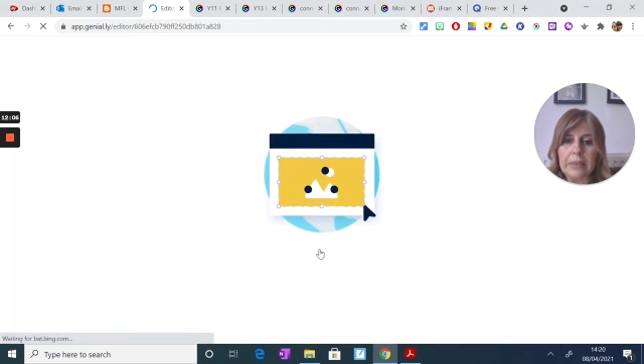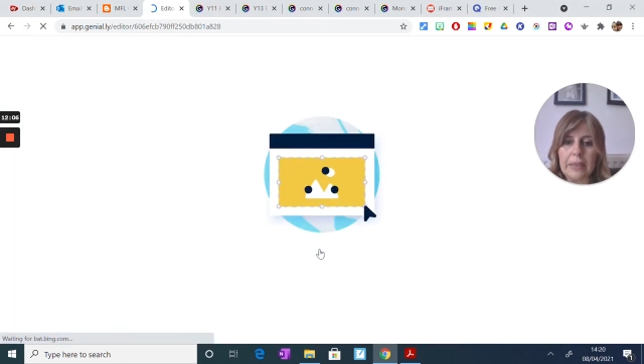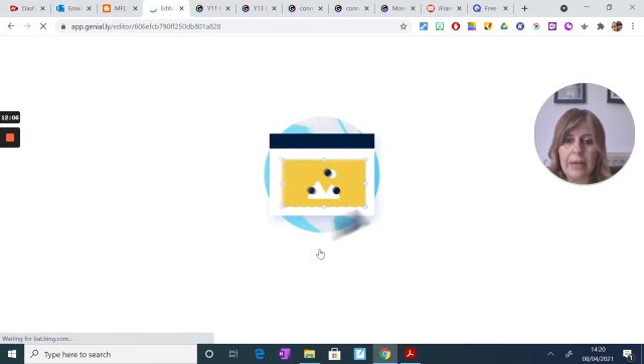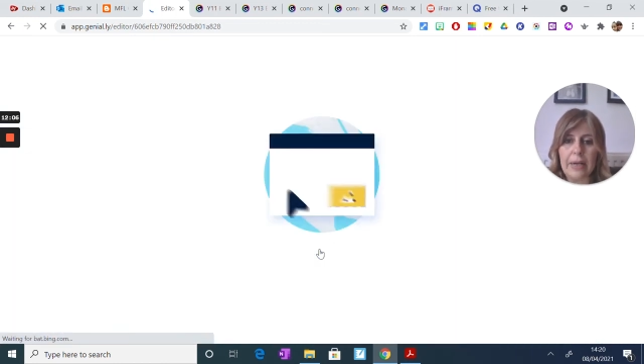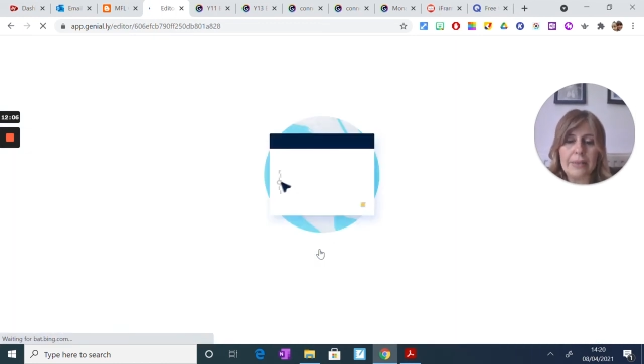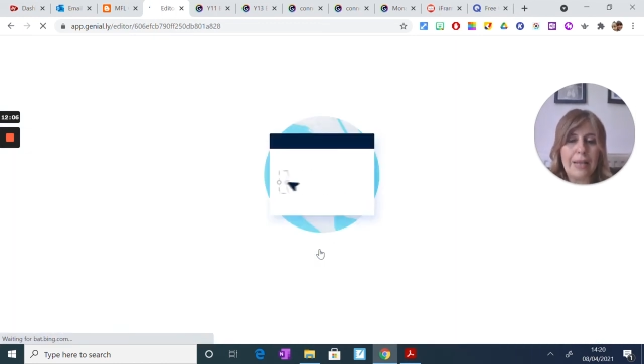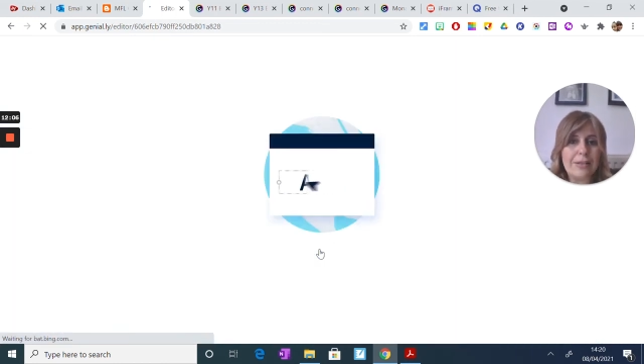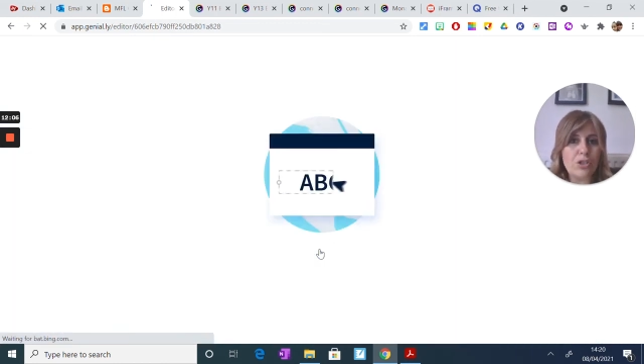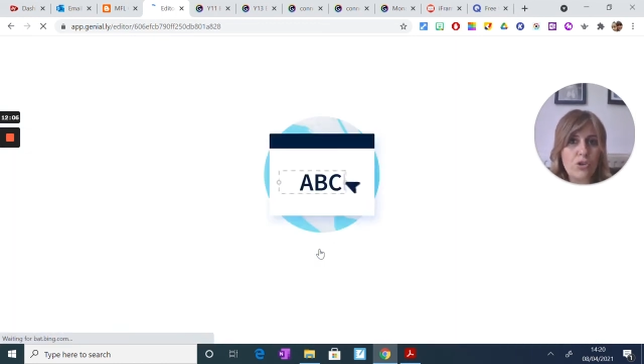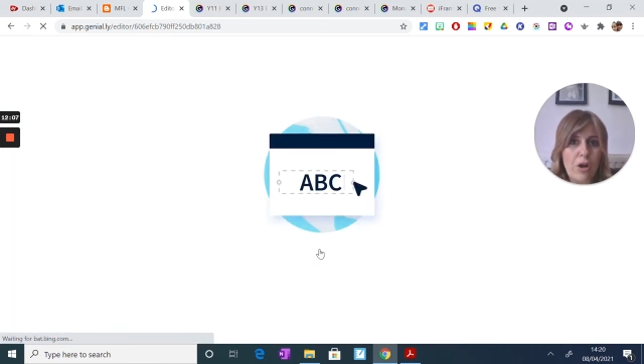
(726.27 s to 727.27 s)
And
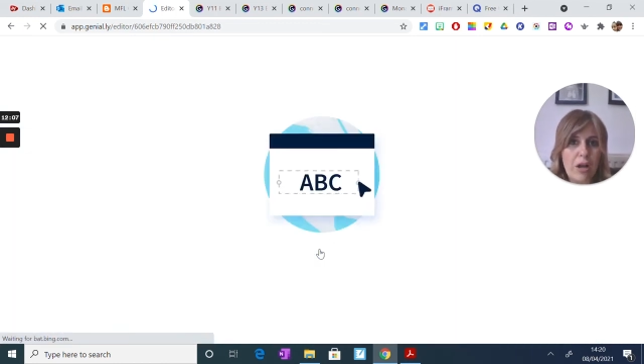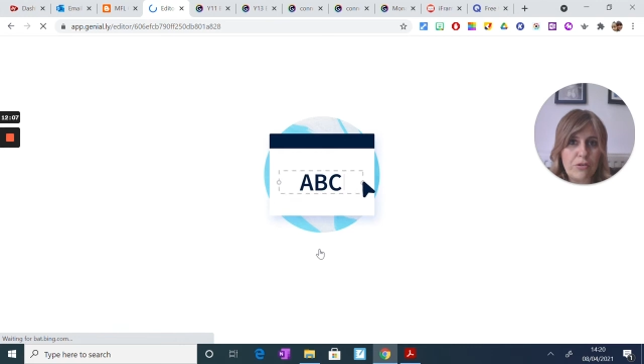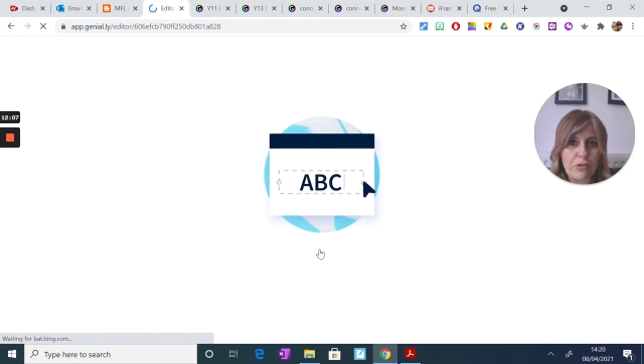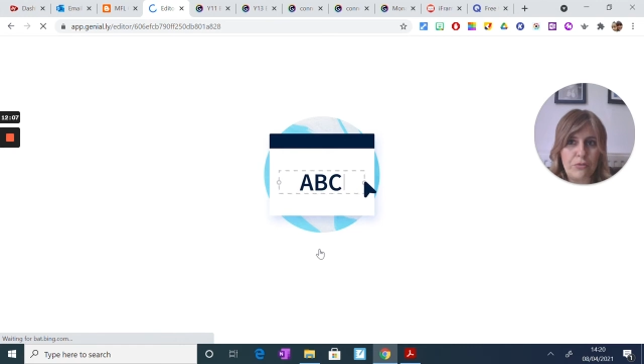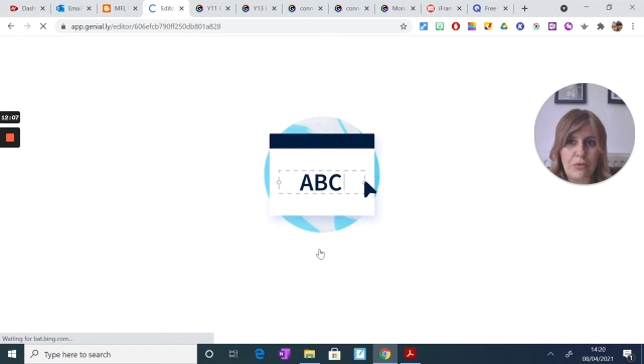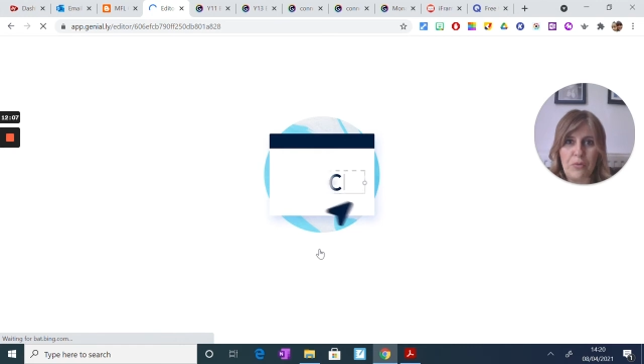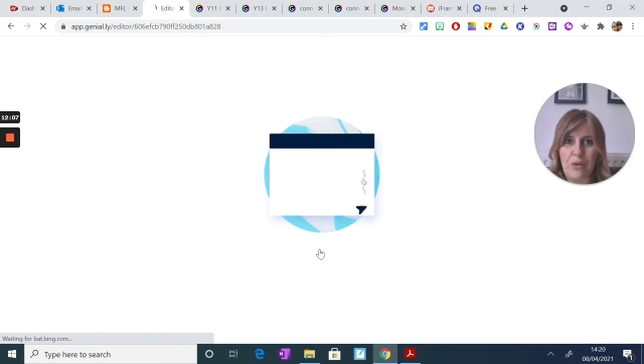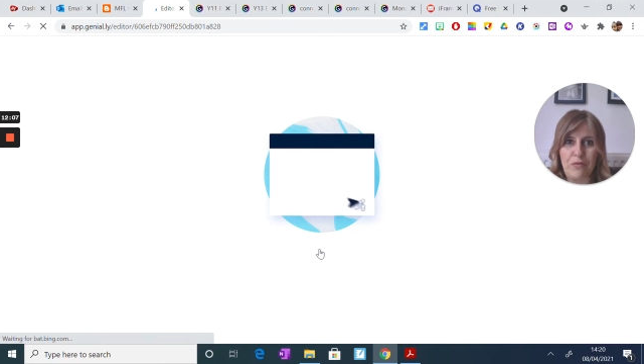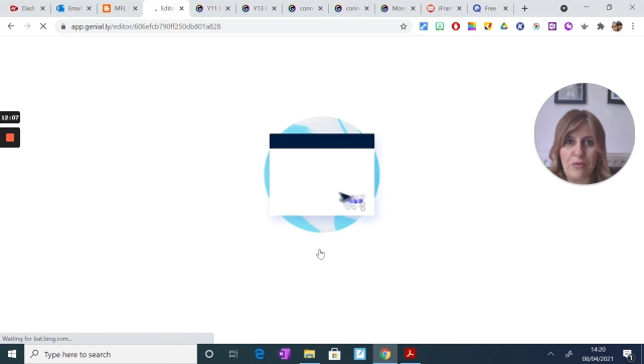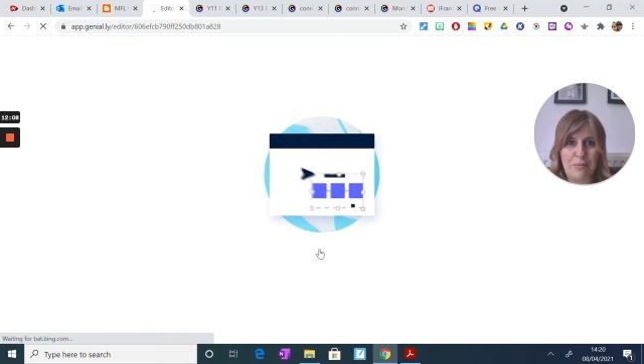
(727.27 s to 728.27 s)
show you how you do the wheel
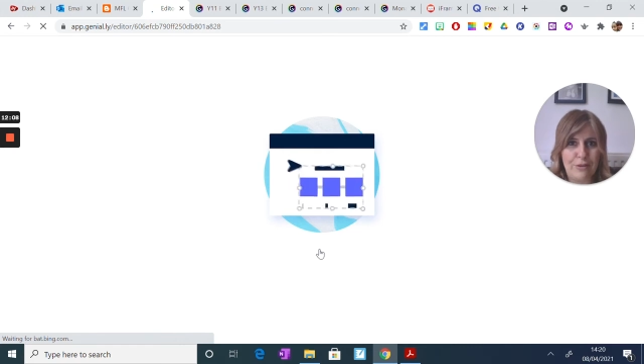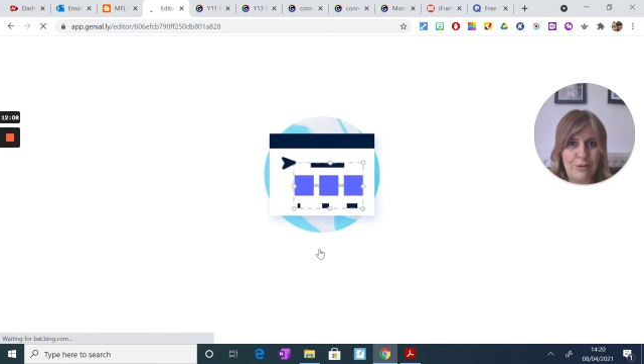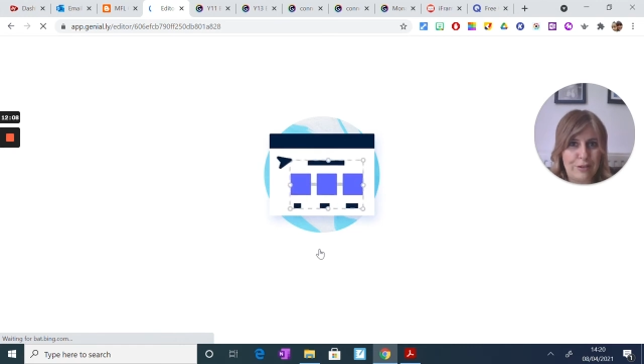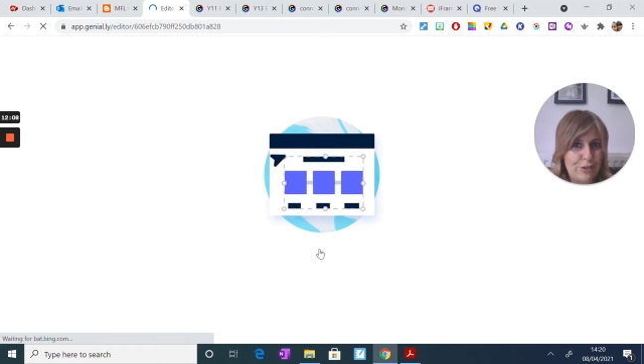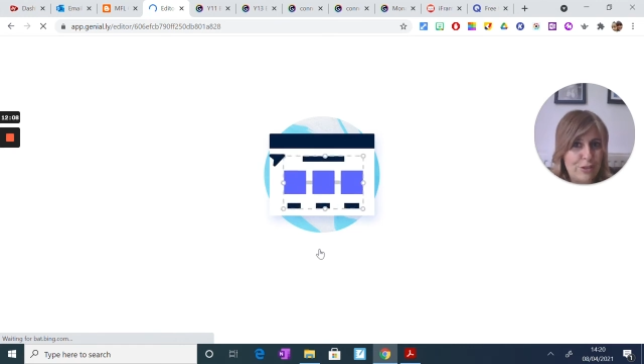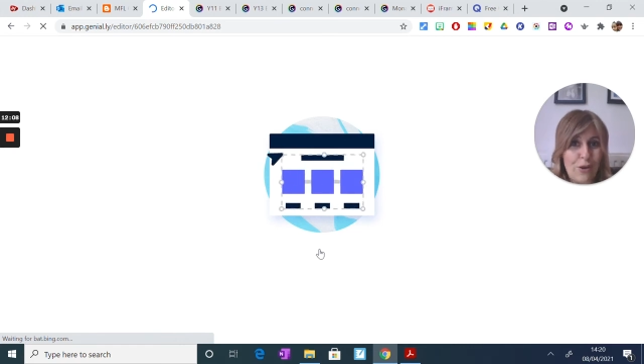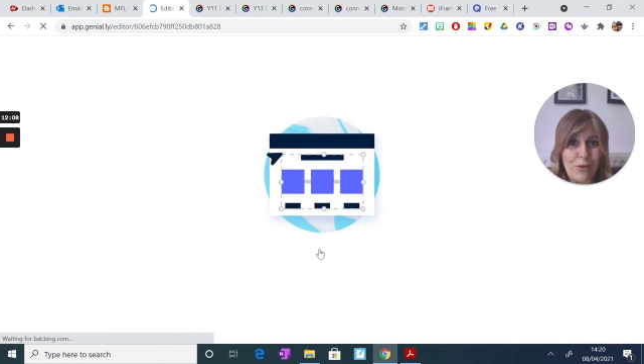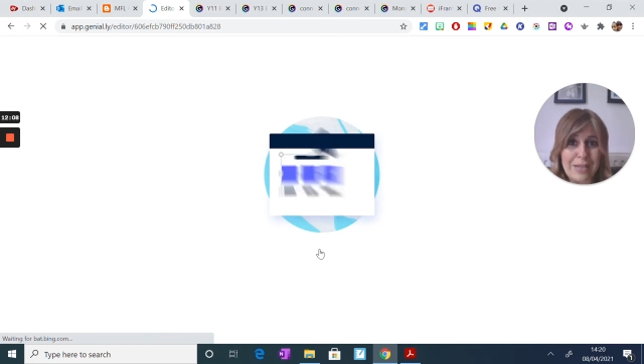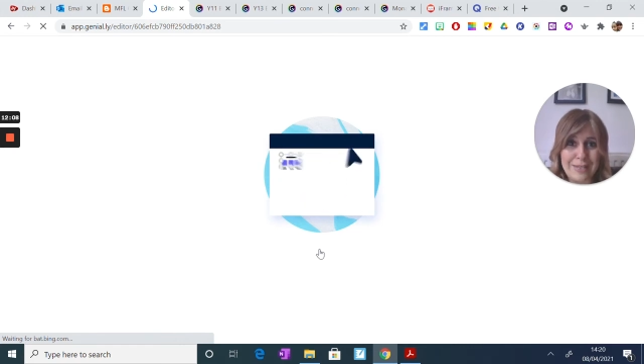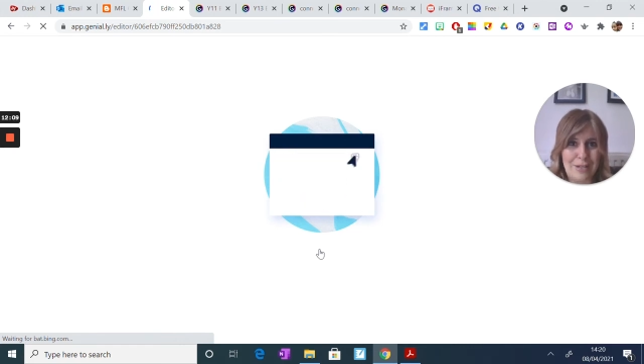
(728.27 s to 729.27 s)
of names, because it's so
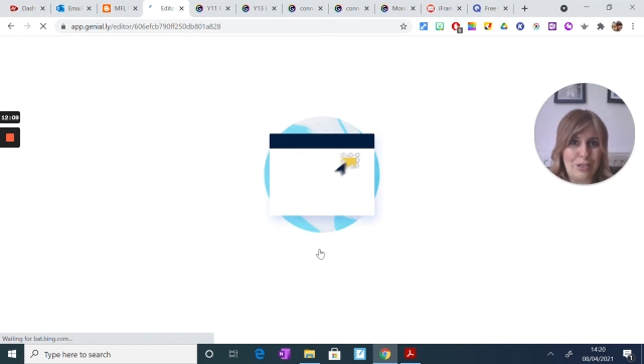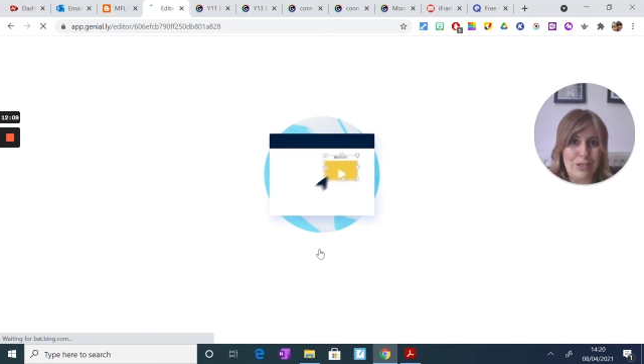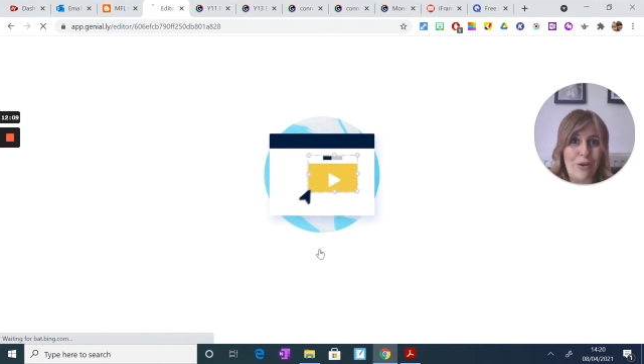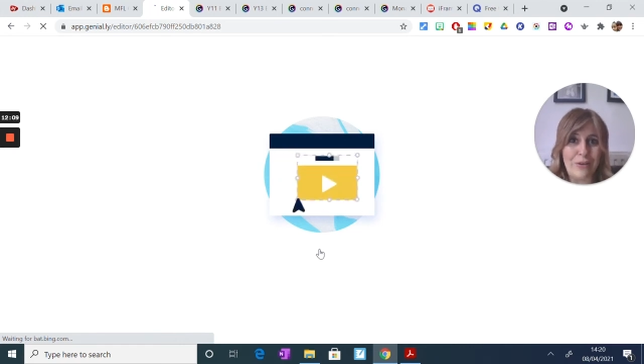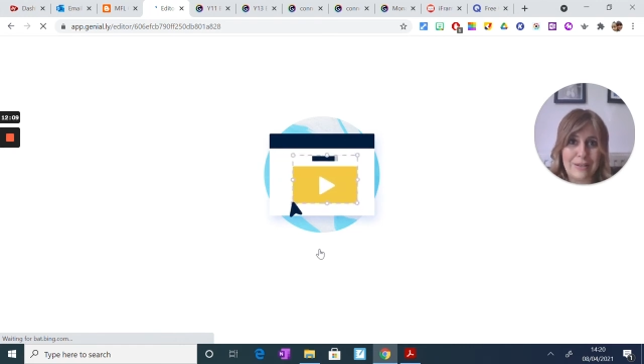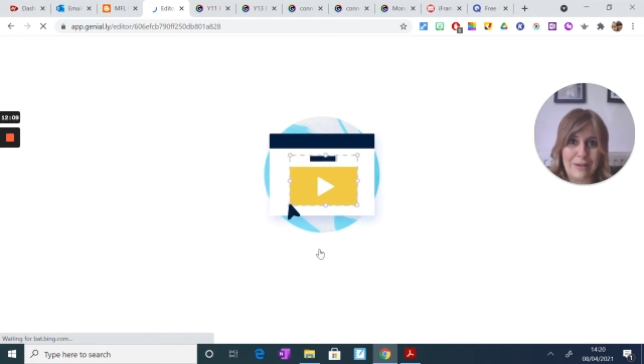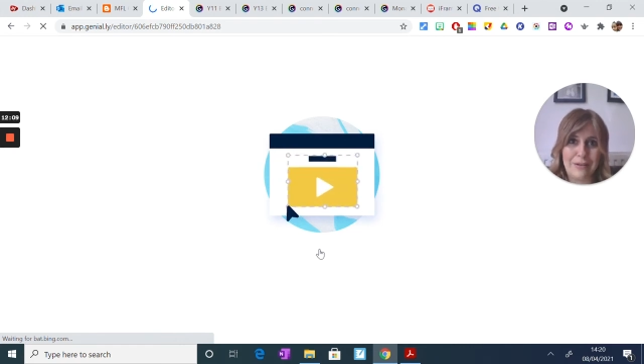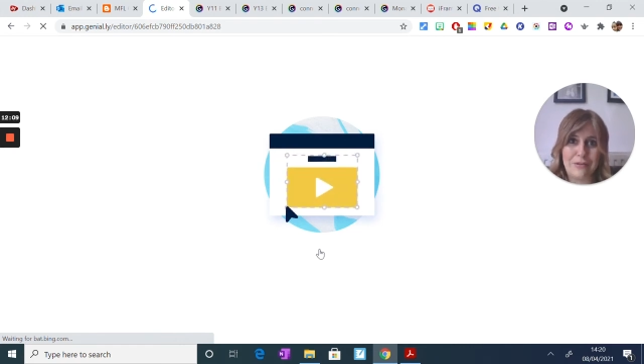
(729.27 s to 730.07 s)
easy, so easily